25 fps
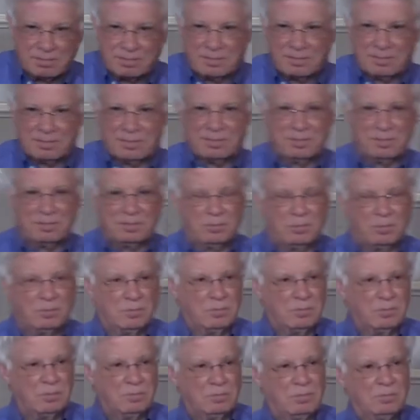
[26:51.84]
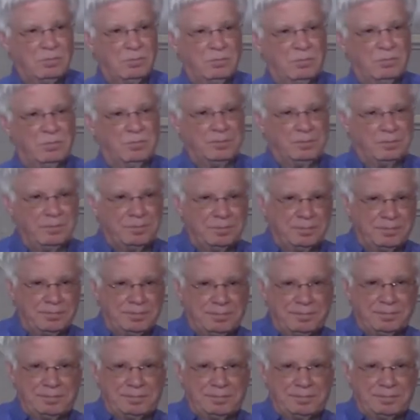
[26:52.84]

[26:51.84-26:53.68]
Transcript: No one is speaking in this clip.